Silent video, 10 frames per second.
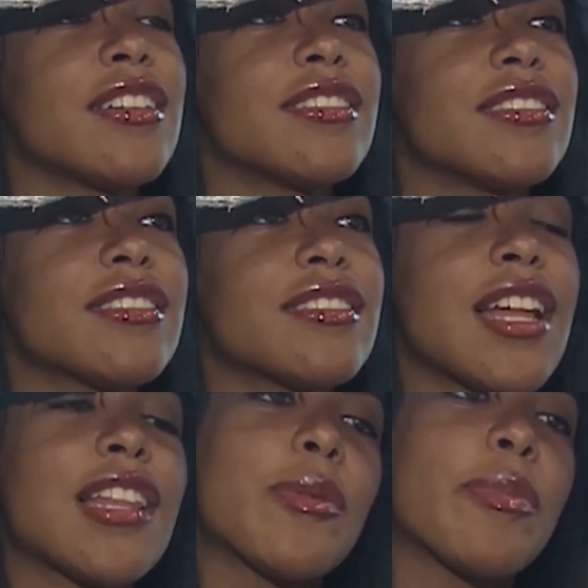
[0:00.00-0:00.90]
magazine
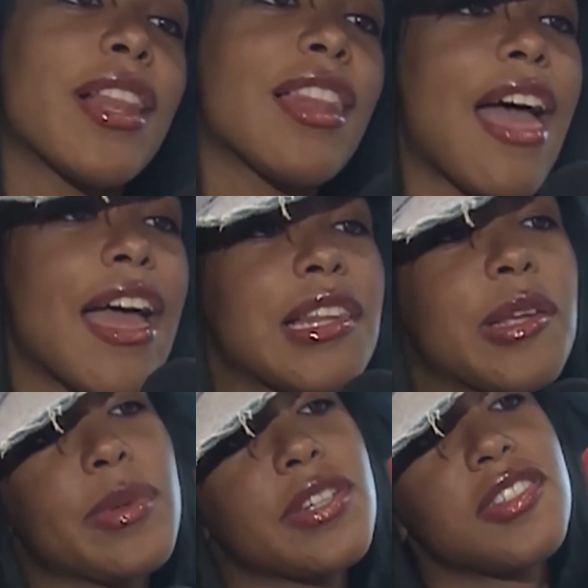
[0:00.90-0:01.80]
praised her for
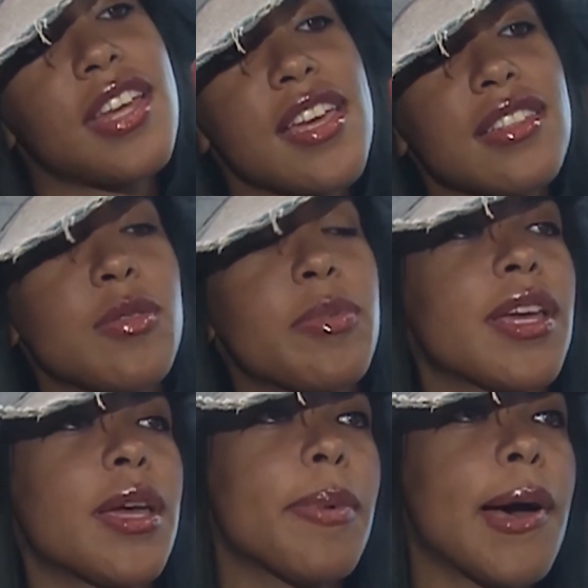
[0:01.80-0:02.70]
revolutionizing
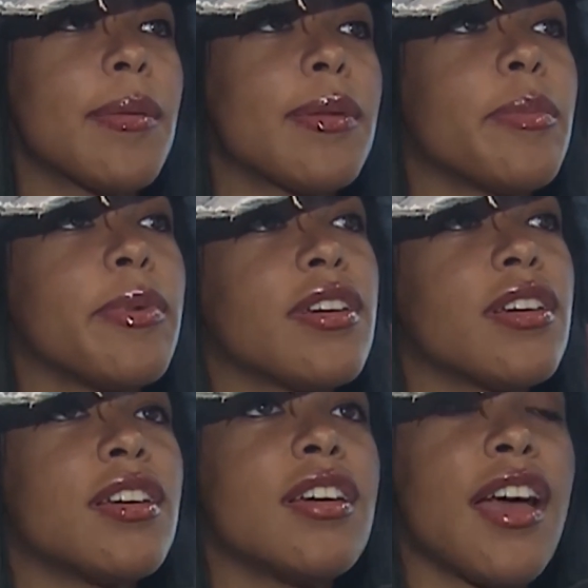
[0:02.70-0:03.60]
R&B with her
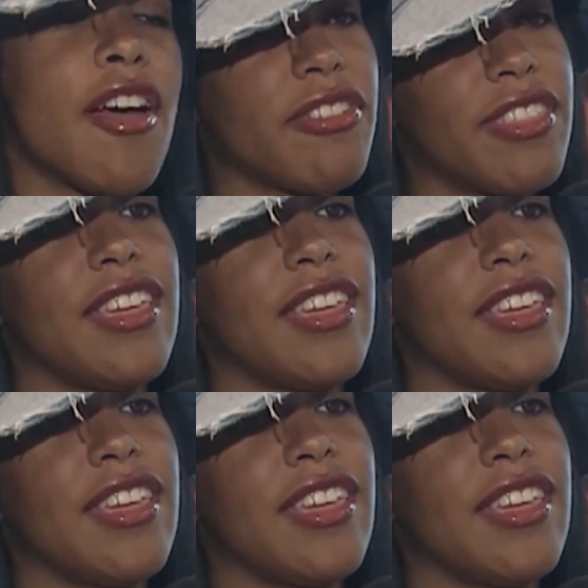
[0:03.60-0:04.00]
blend of pop,